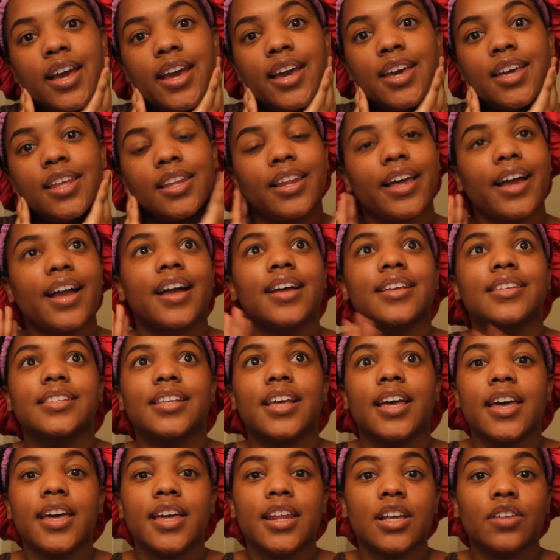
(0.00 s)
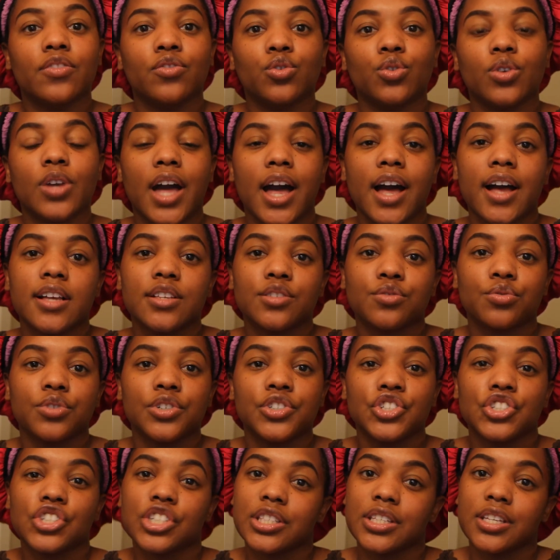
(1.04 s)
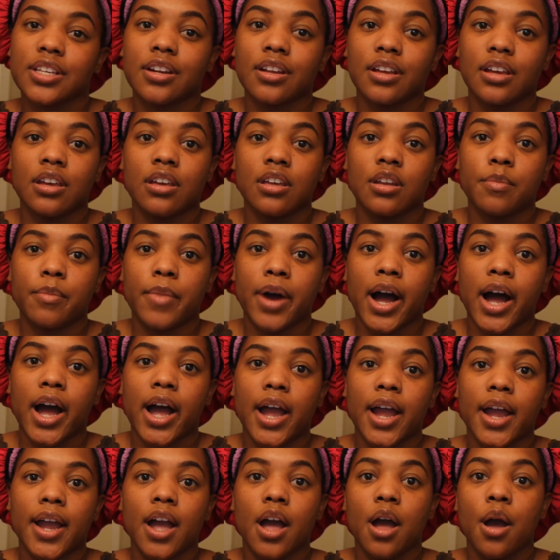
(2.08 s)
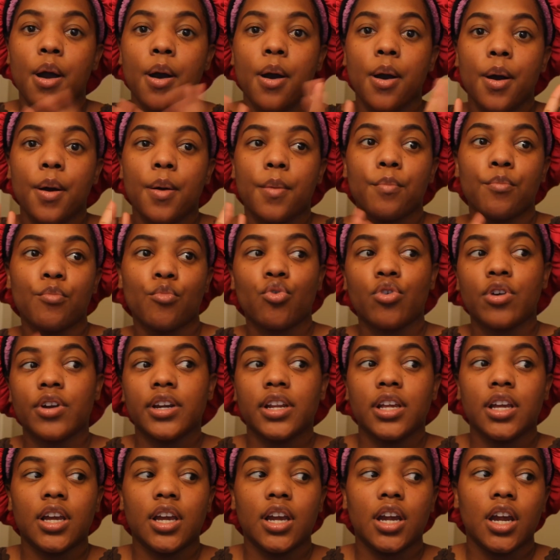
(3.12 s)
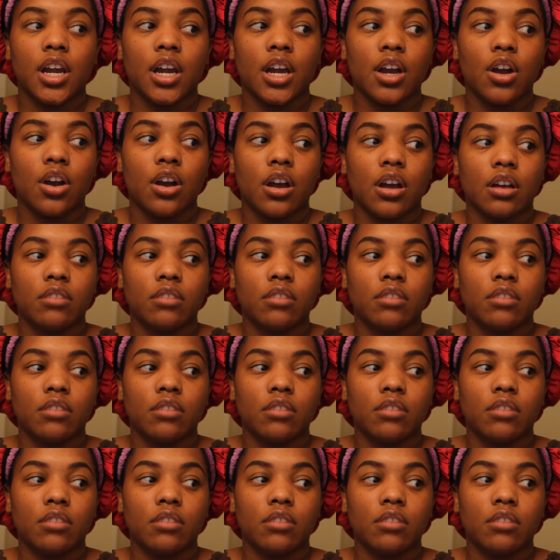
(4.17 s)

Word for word: And like I said, if you guys were interested in my morning